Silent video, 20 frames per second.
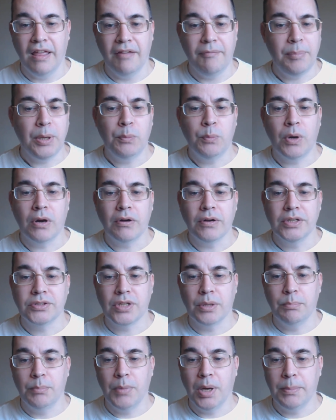There have been worries
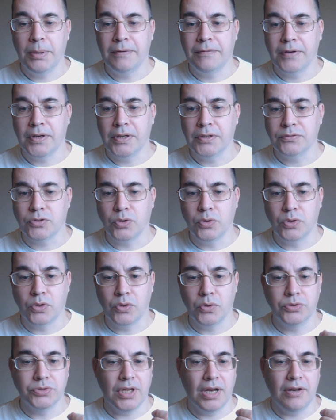that mobile phones could
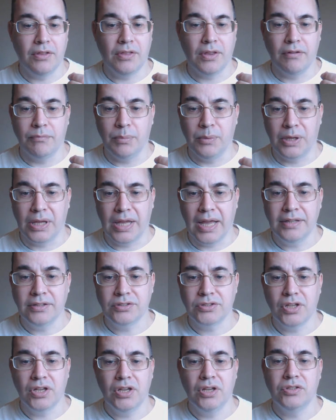cause anything from
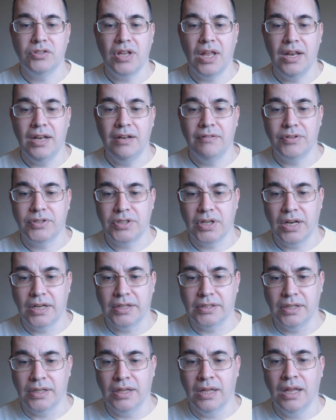cancer to
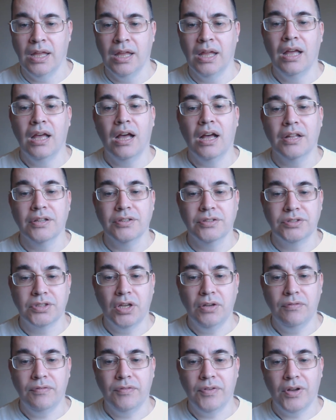infertility, and
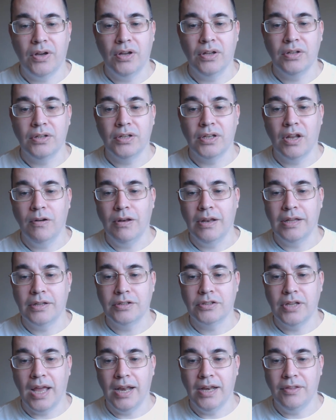so far, no
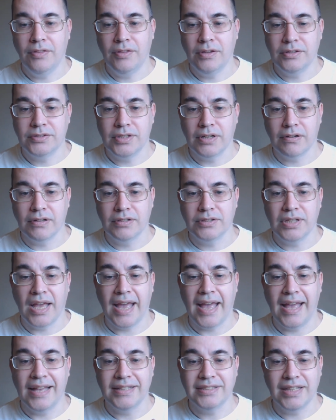link to anything serious
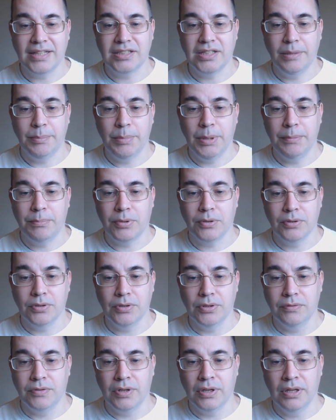has actually been
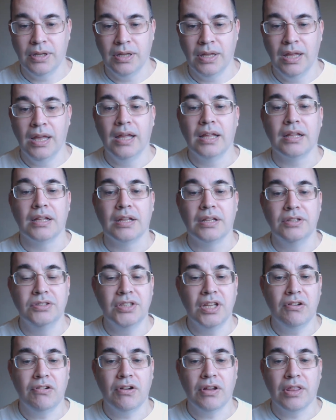proved. And
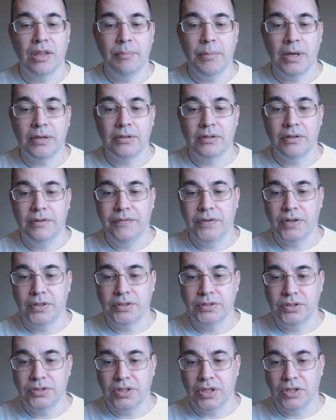considering the amount of
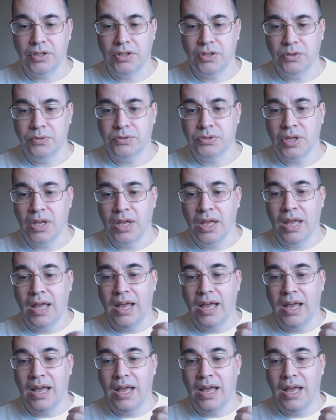devices in use,